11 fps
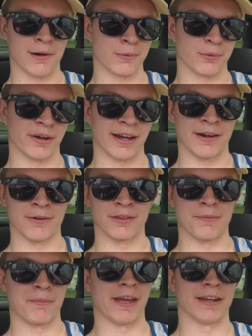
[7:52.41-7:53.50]
around
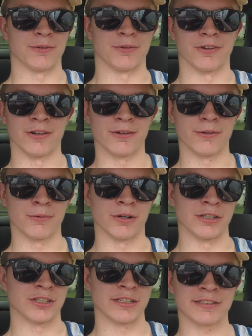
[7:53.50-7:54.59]
the manual,
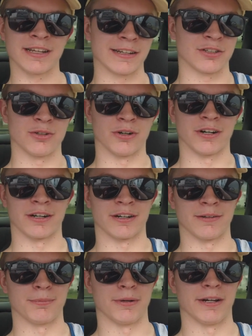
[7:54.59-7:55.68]
which it's not too hard,
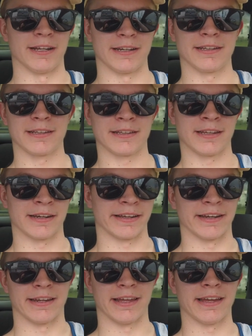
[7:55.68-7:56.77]
but
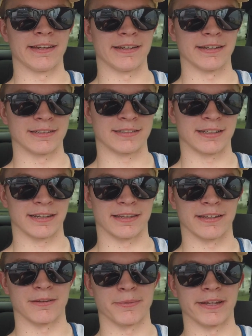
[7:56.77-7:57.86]
then again, it does take a
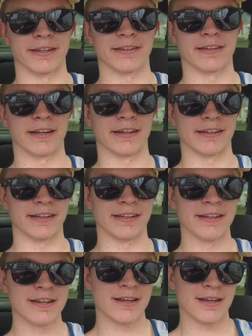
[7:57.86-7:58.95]
little bit to
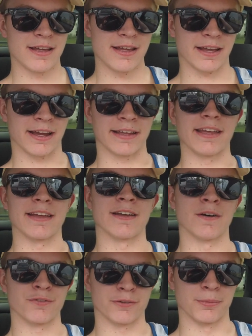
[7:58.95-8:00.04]
kind of get
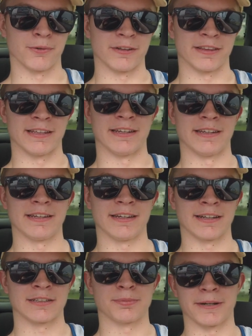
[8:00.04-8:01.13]
comfortable with it,
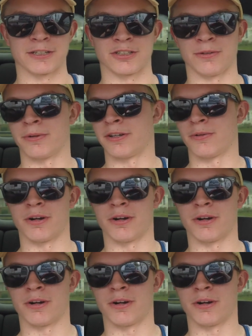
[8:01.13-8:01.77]
especially when